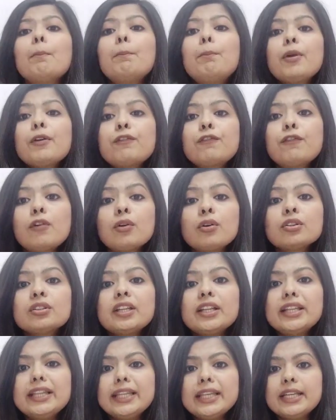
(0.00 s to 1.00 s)
before
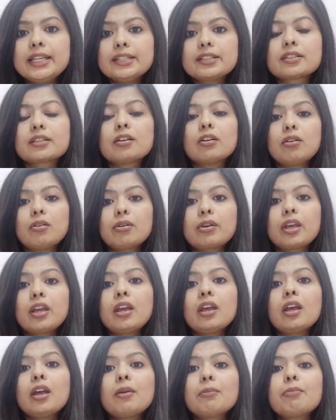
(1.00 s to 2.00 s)
the NEET,
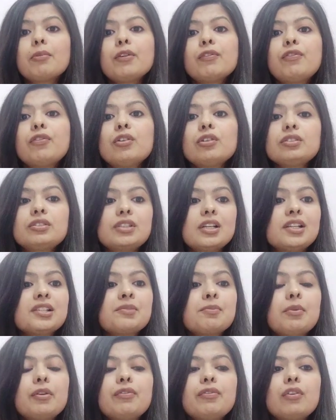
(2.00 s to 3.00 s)
okay, before,
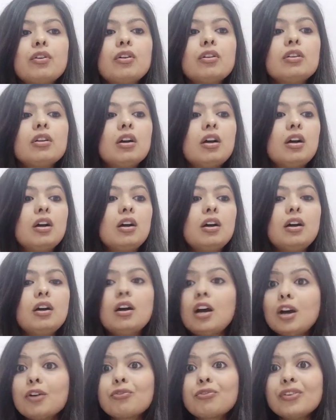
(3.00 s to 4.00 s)
just before
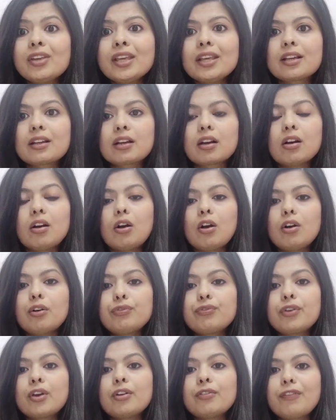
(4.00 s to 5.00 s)
a week
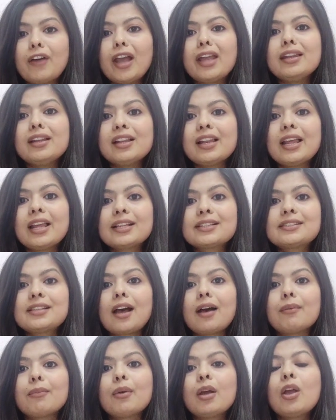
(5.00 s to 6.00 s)
of your final
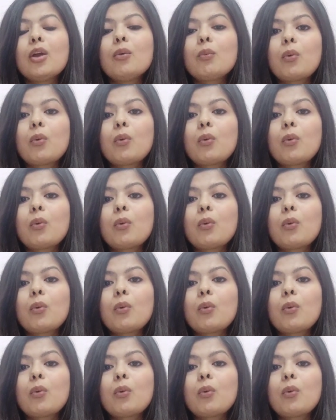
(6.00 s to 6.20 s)
exam,